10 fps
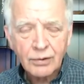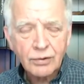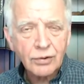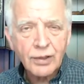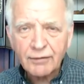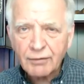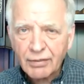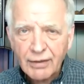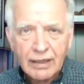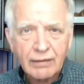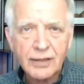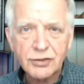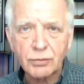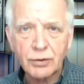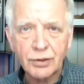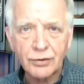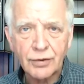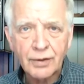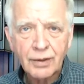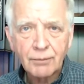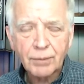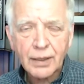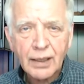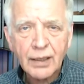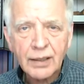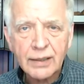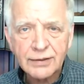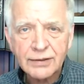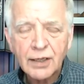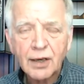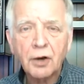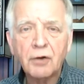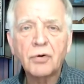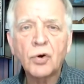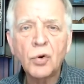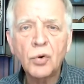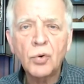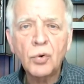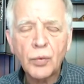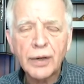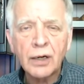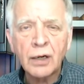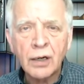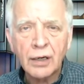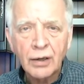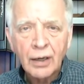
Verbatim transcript: to everything in this world because of who we are.